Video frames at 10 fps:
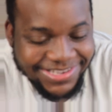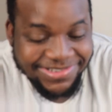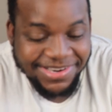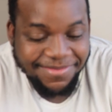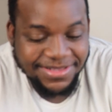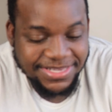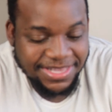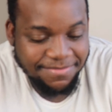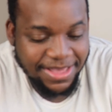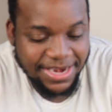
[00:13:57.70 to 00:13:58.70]
hey, the Trina Monster
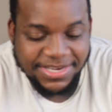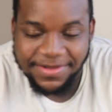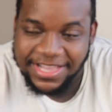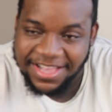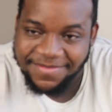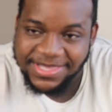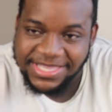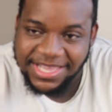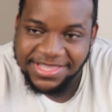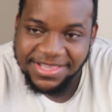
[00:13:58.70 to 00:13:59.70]
said, man, that should be common
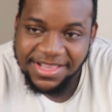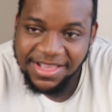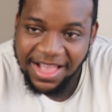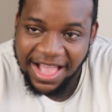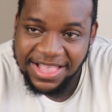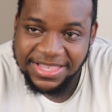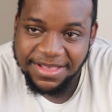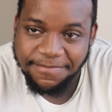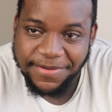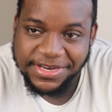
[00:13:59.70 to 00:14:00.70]
sense. I see
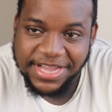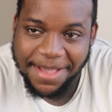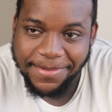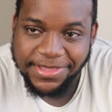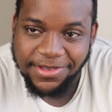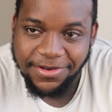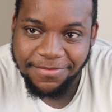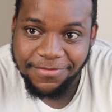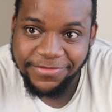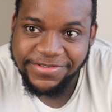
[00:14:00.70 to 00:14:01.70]
a punch coming to you,
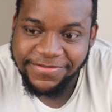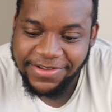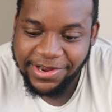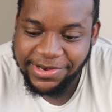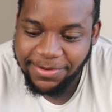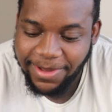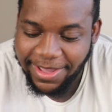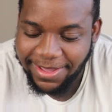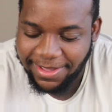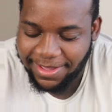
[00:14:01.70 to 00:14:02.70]
move the fuck the
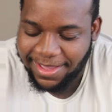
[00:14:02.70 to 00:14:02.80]
way.